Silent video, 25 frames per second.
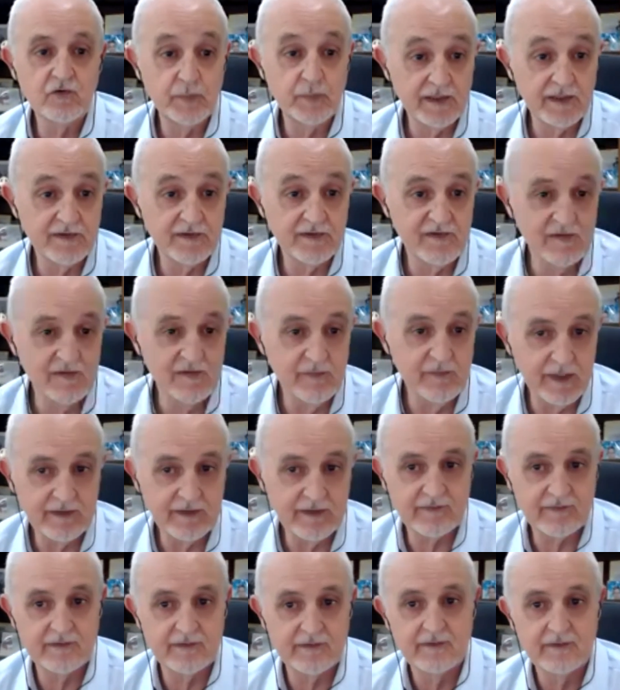And what is
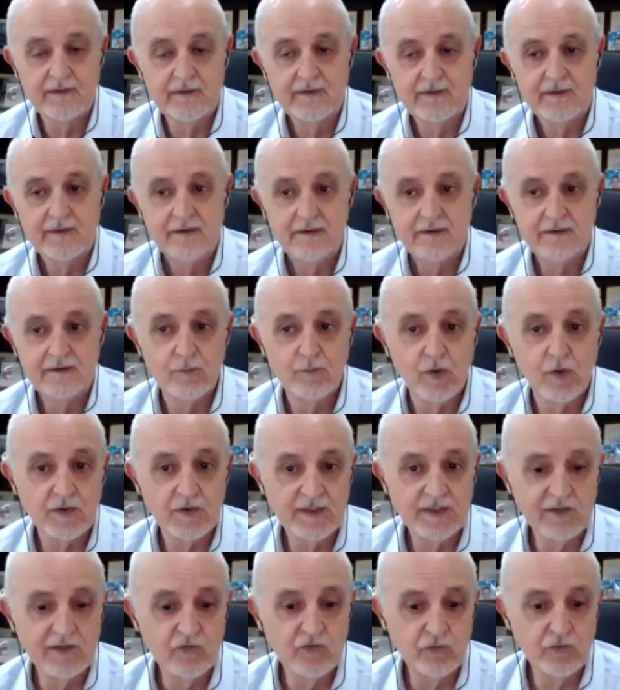important is to
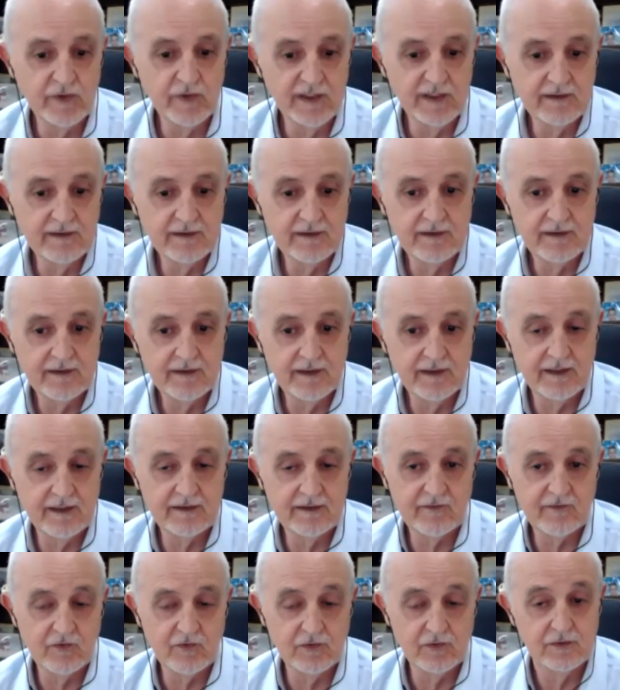participate more than to
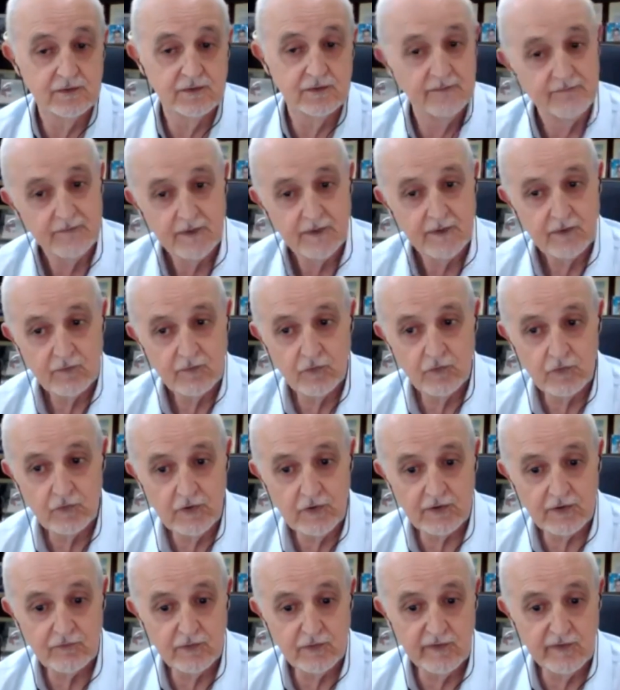win. And so
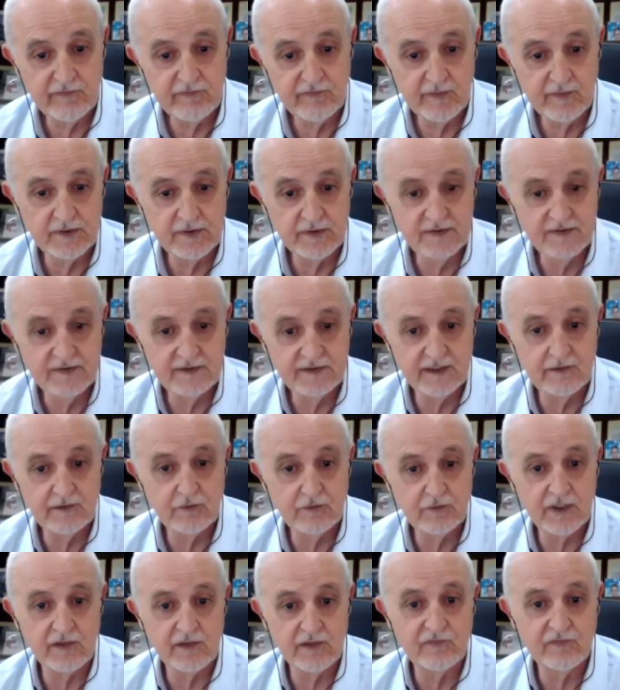good luck to everybody
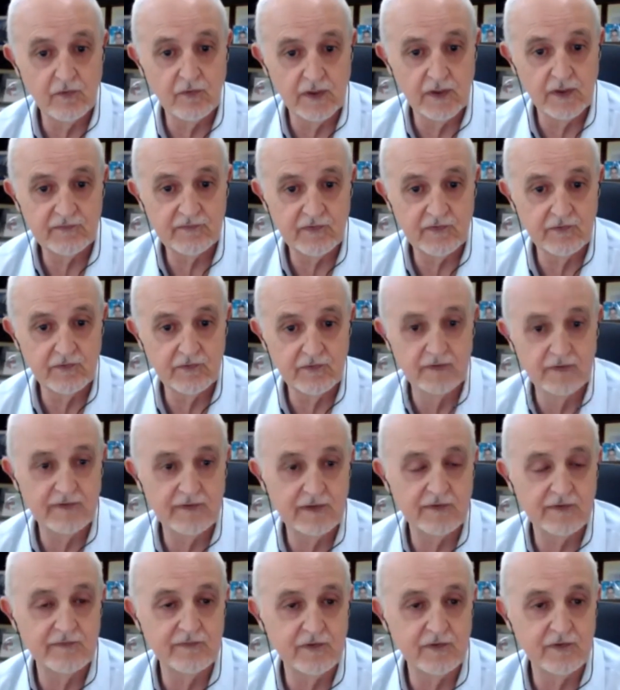and looking forward for the
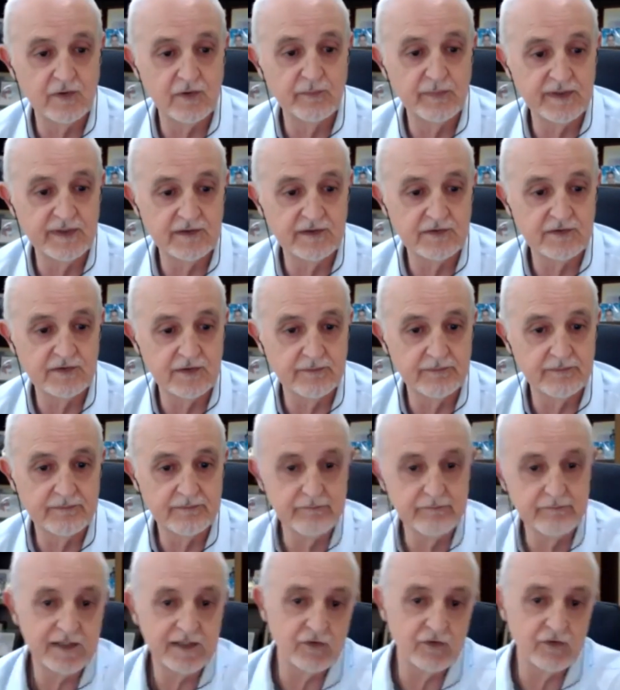result of the competition.
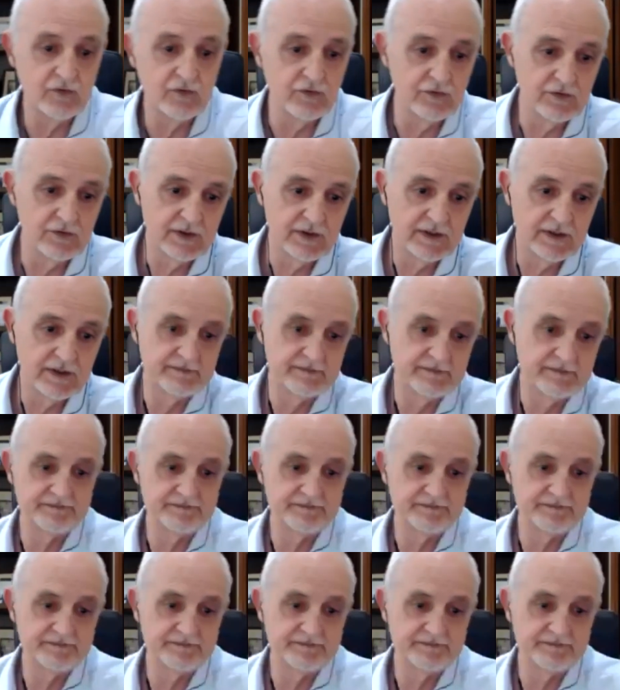Back to you, Mui.